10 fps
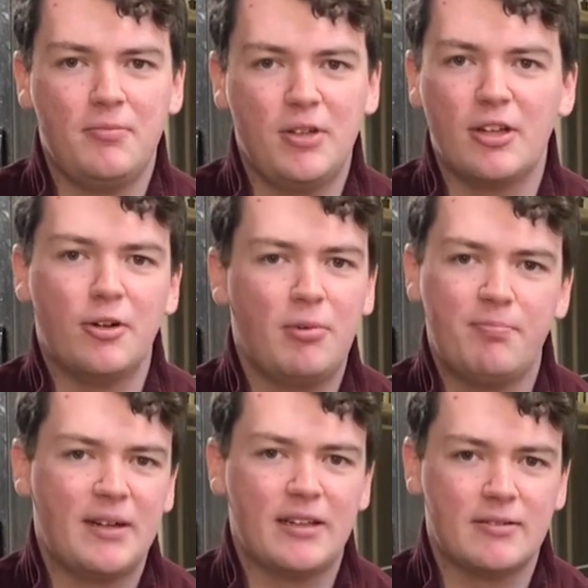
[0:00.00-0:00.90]
we've
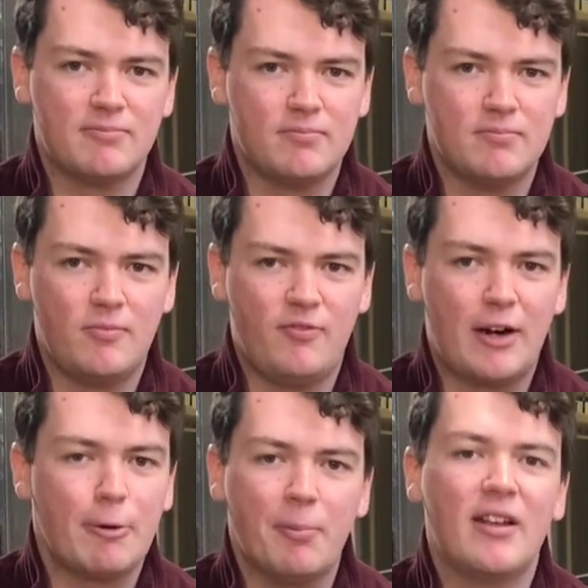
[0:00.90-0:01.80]
been
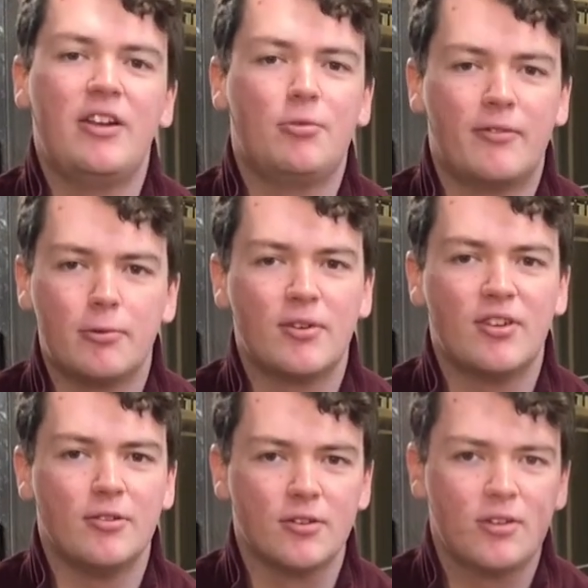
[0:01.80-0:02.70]
very pleased with the
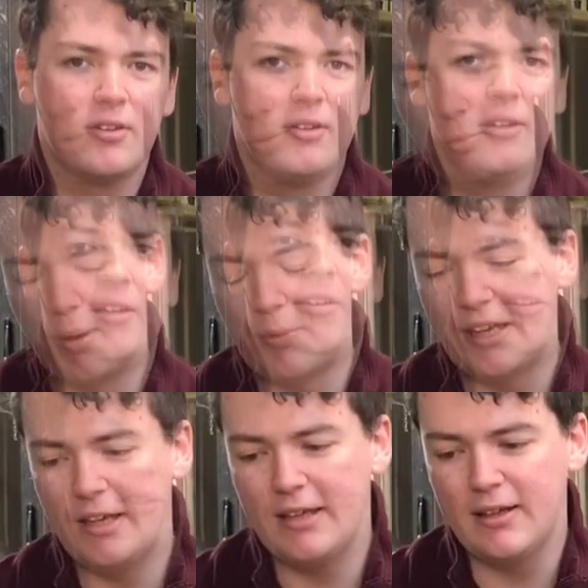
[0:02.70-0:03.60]
results. When
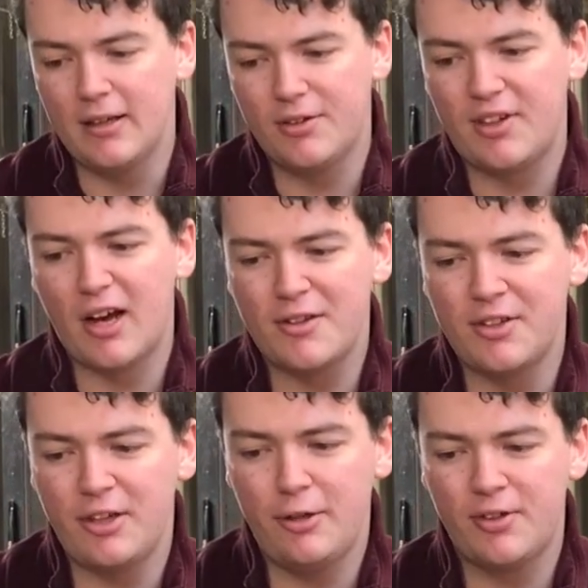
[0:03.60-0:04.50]
we
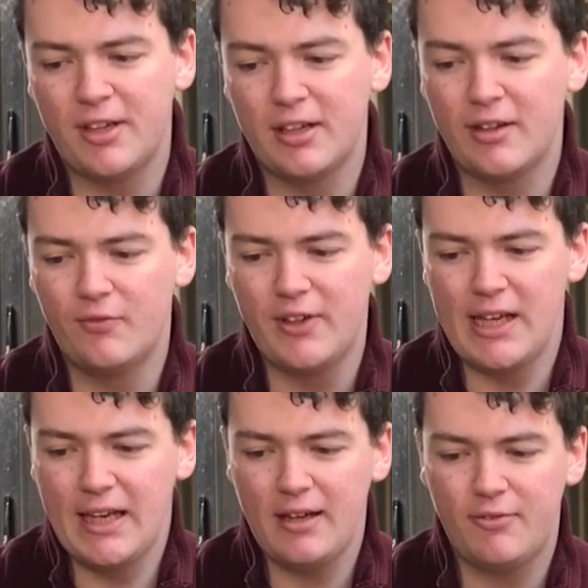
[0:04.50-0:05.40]
started using
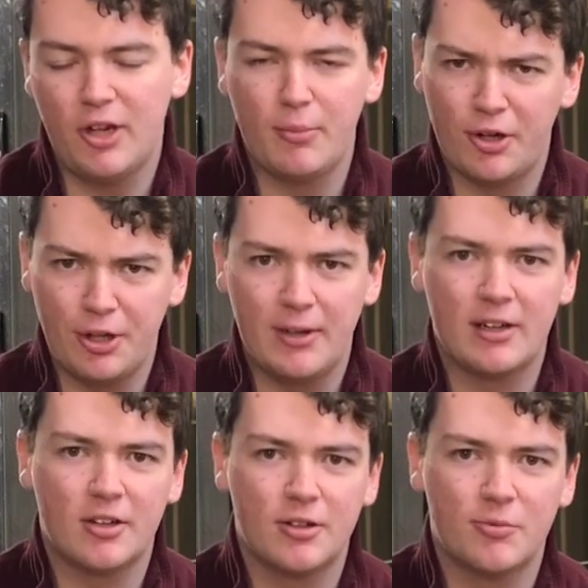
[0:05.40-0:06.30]
the FERMO New
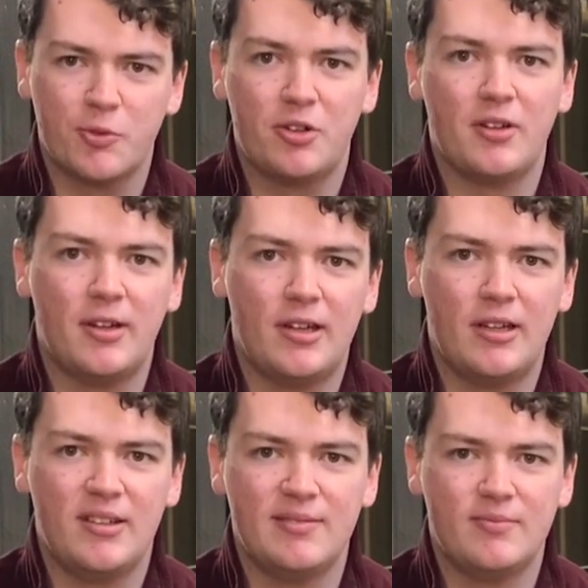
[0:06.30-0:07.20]
England,
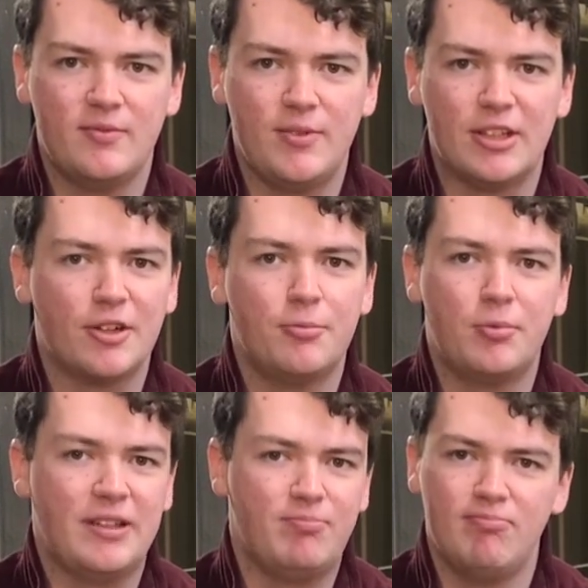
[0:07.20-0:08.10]

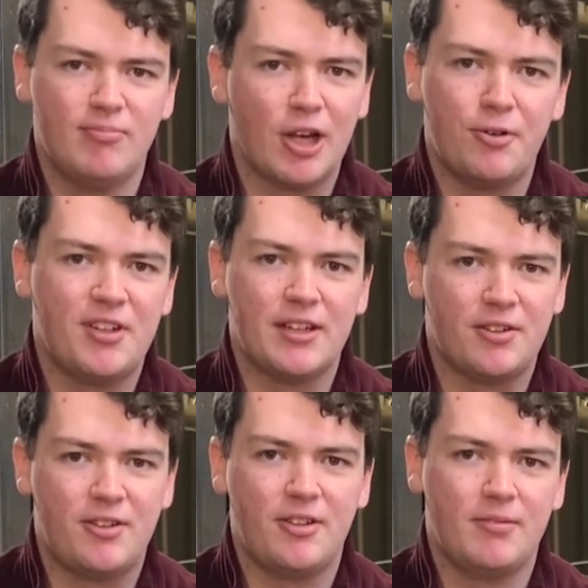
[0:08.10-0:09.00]
we
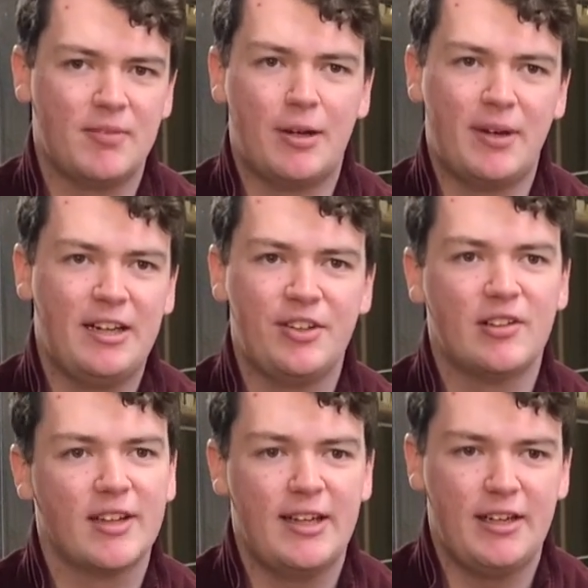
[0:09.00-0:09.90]
noticed
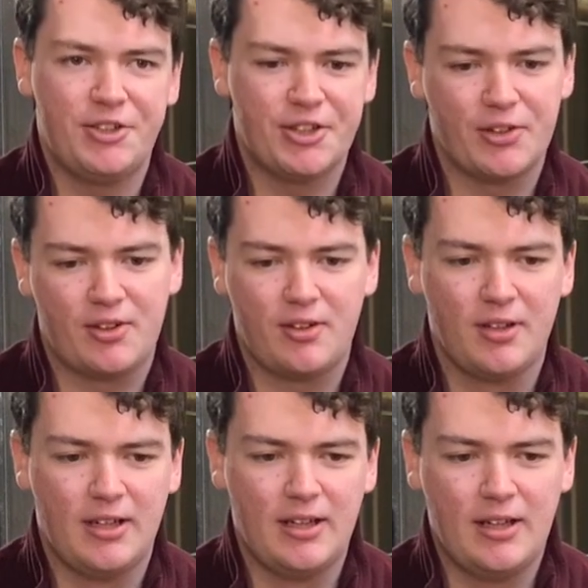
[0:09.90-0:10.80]
immediately just
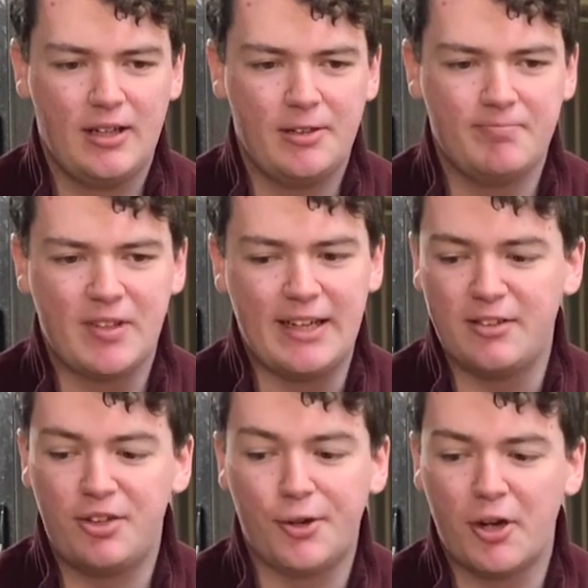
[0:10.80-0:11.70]
it
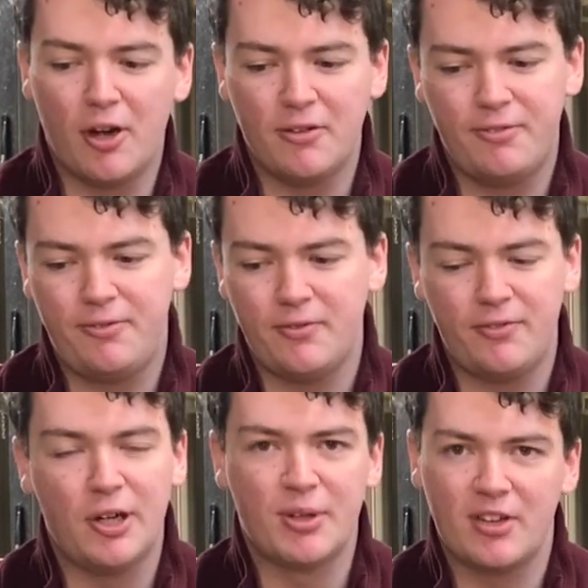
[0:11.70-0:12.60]
took off
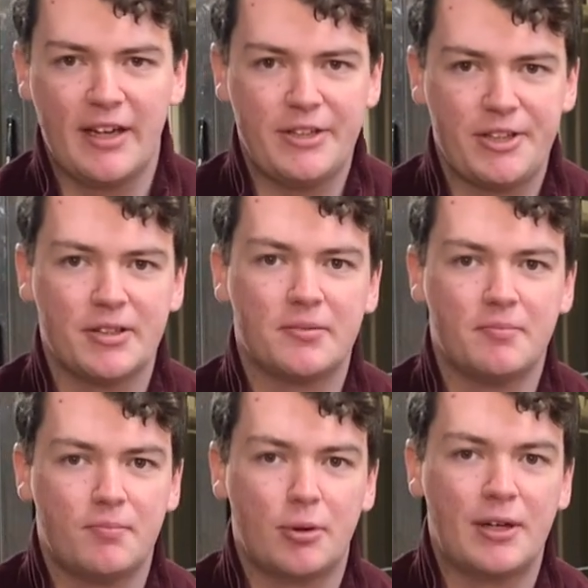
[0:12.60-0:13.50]
fermentation
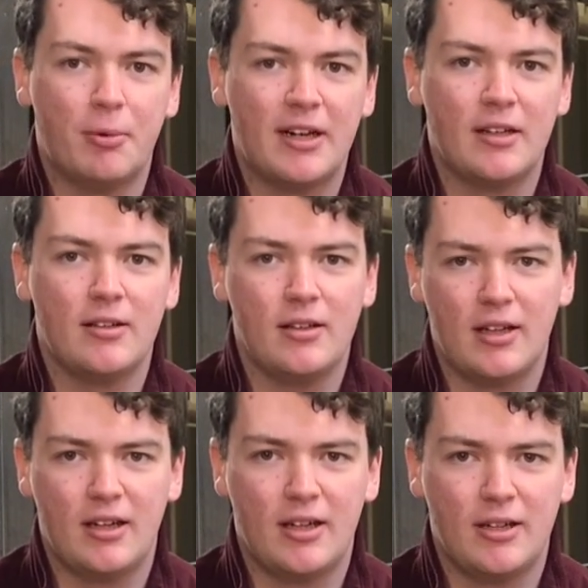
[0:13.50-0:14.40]
pretty
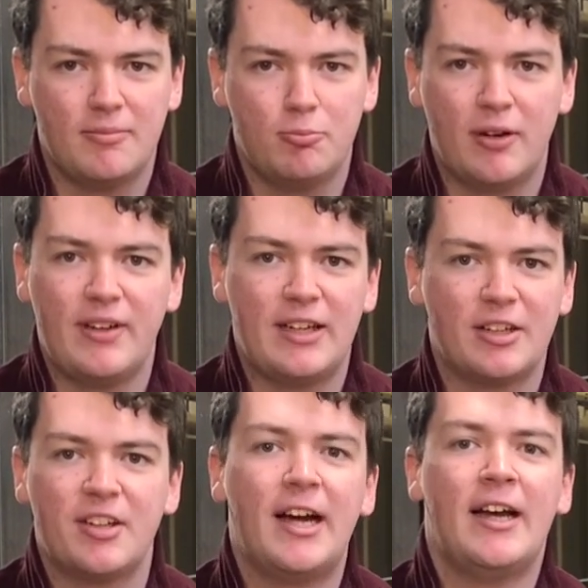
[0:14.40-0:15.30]
well within a
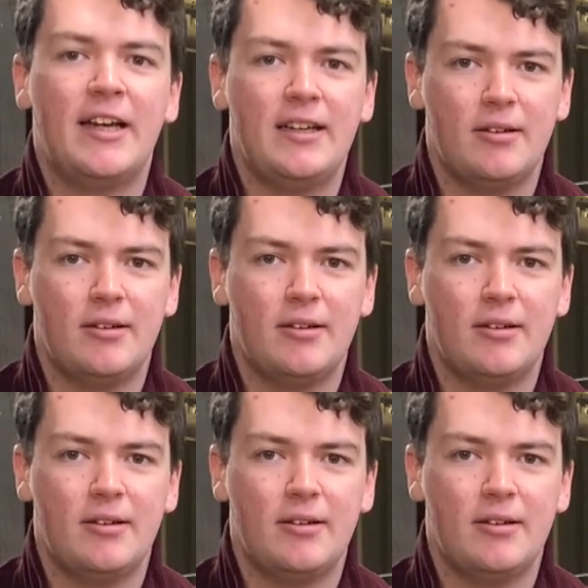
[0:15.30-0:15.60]
day.